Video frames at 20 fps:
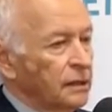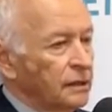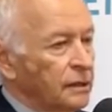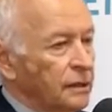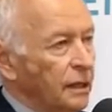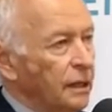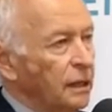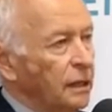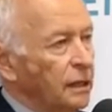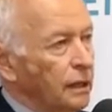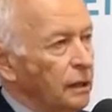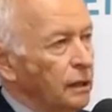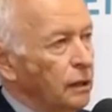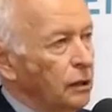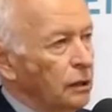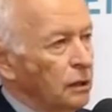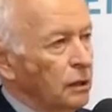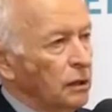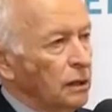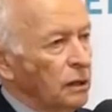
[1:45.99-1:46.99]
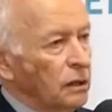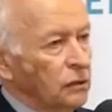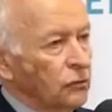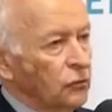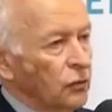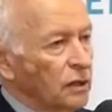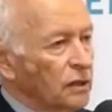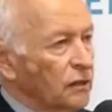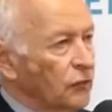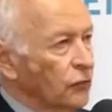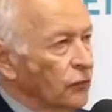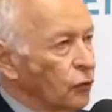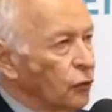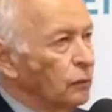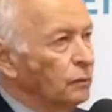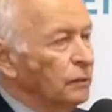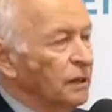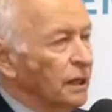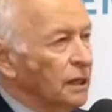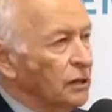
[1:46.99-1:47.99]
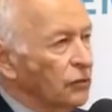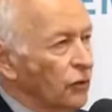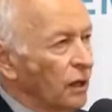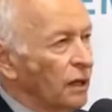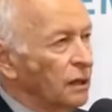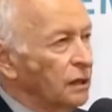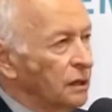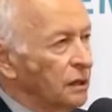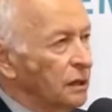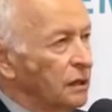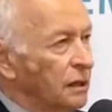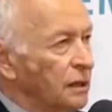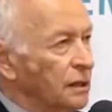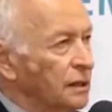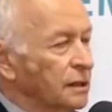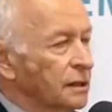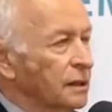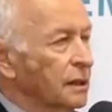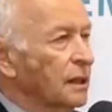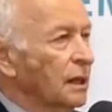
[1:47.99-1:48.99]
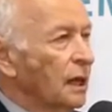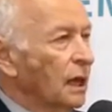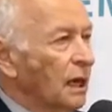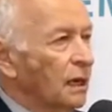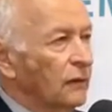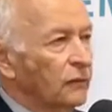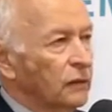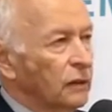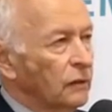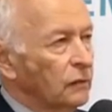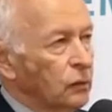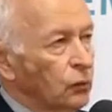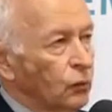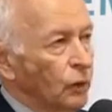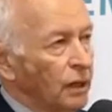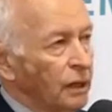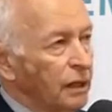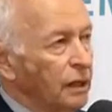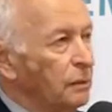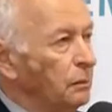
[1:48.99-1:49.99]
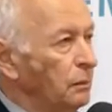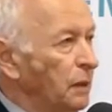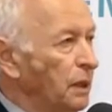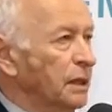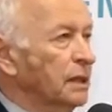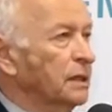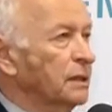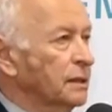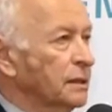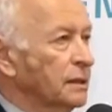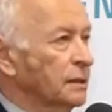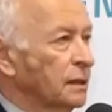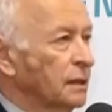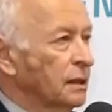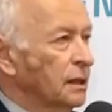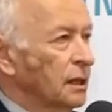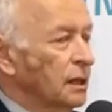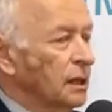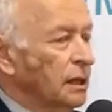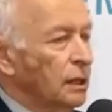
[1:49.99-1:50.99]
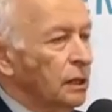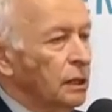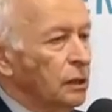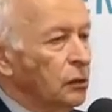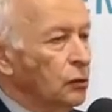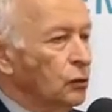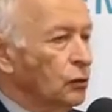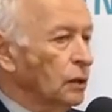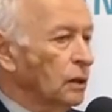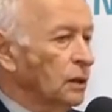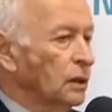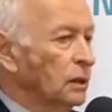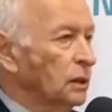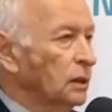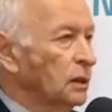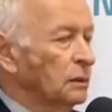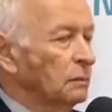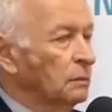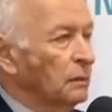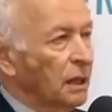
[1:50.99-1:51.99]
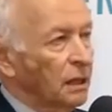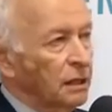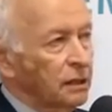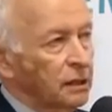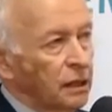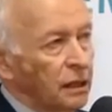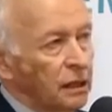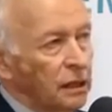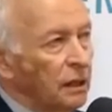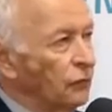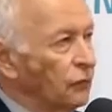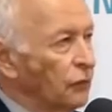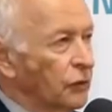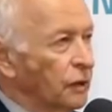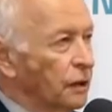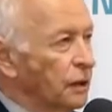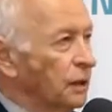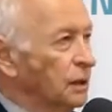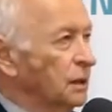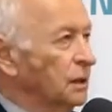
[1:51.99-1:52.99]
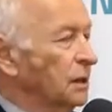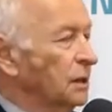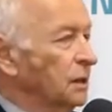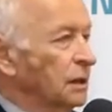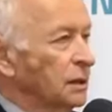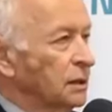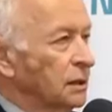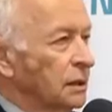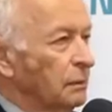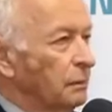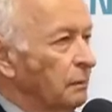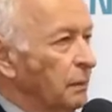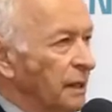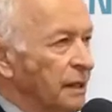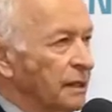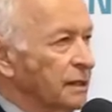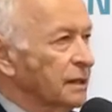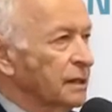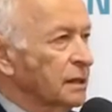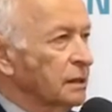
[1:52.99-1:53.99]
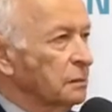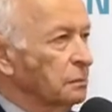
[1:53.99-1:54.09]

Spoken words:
they can transform the extracted teeth after 20 minutes into a bacteria-free, the best